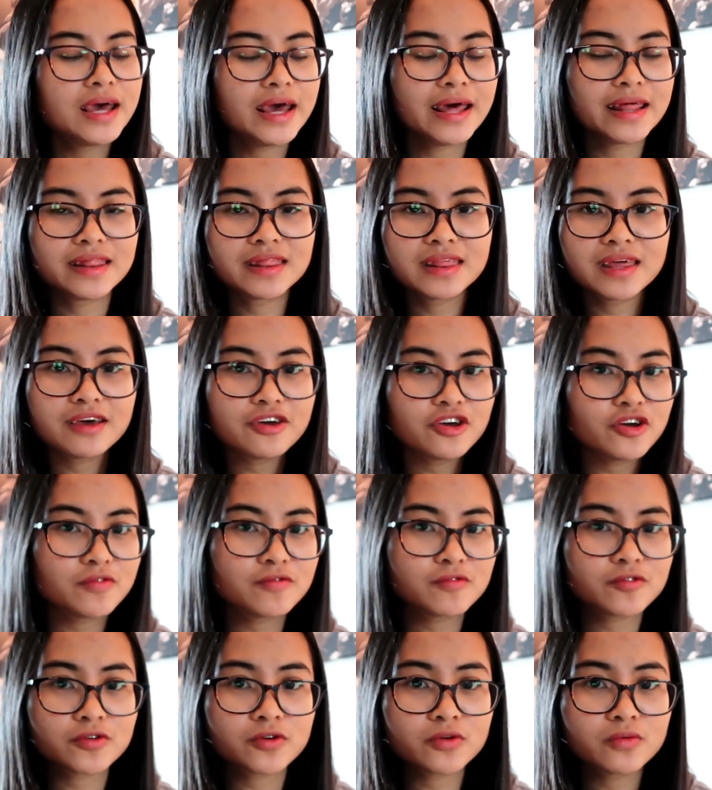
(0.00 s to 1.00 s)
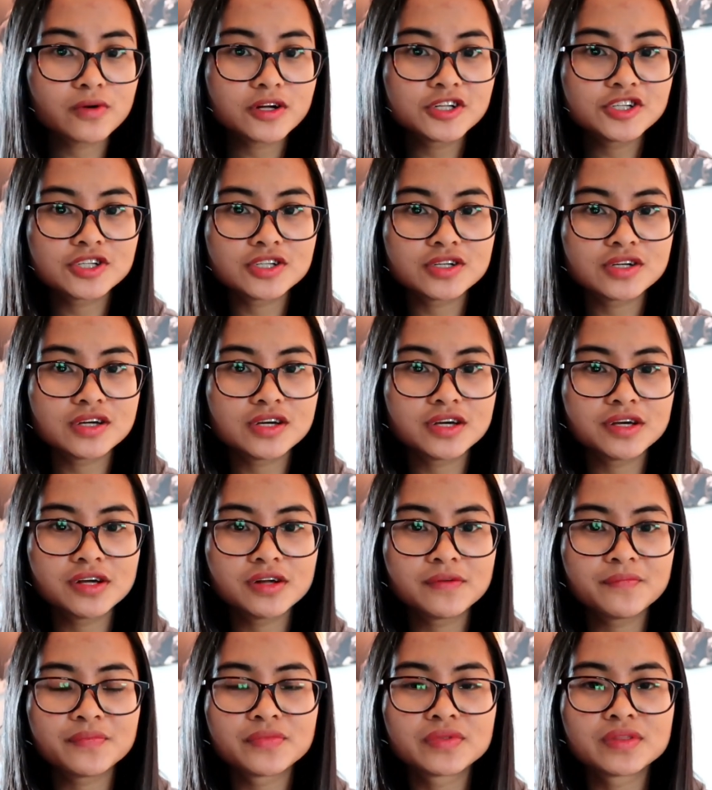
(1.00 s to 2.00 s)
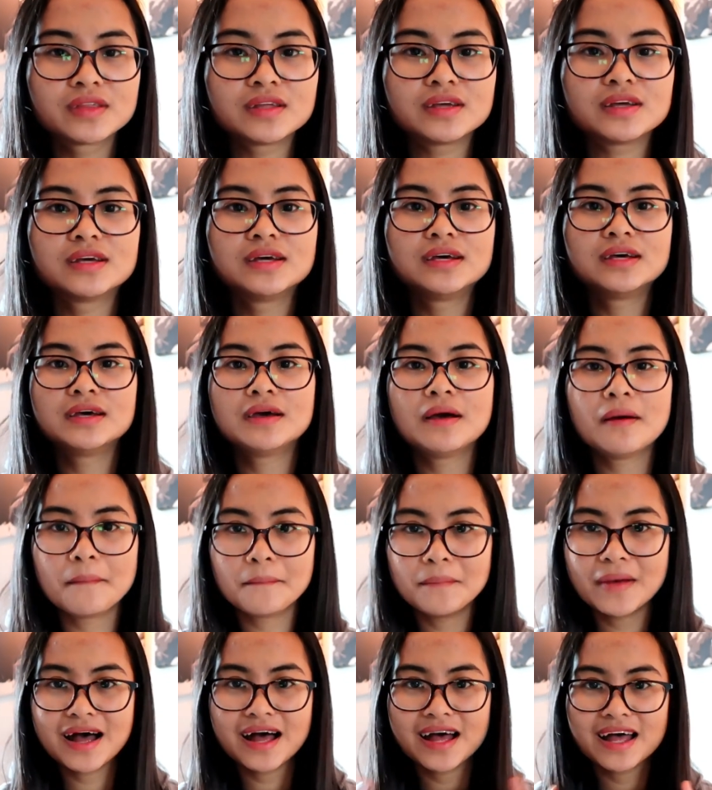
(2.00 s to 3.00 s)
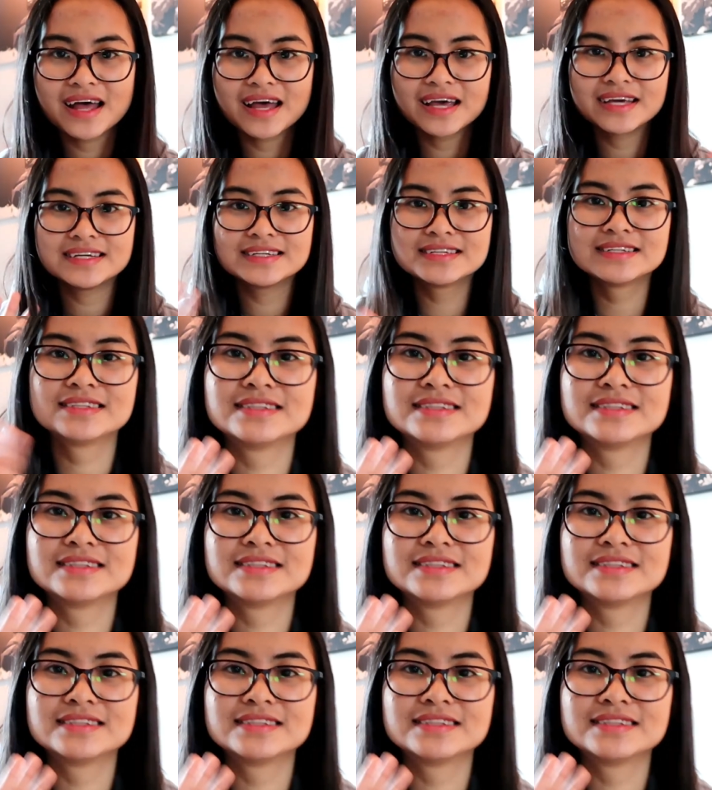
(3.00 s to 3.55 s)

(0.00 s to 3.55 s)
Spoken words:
And thank you for watching. Bye.